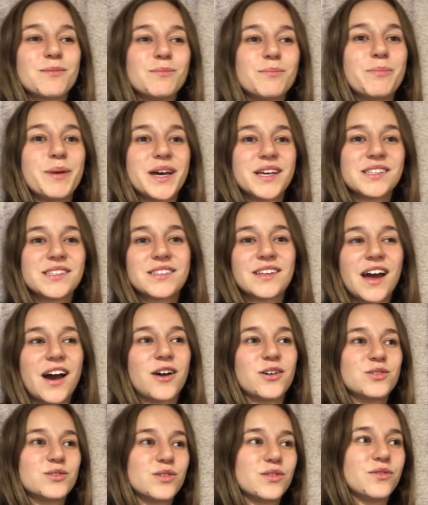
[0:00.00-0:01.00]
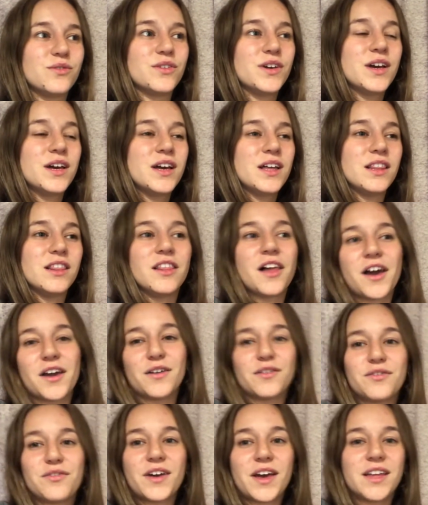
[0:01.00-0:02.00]
best out of
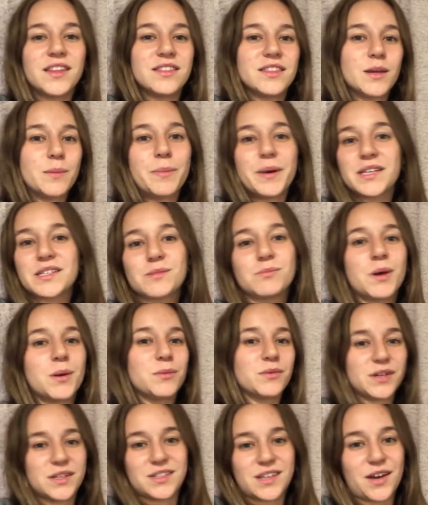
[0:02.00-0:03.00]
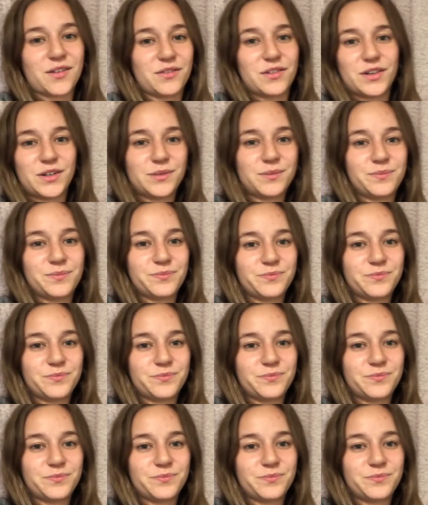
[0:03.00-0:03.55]
life and the best memories ever.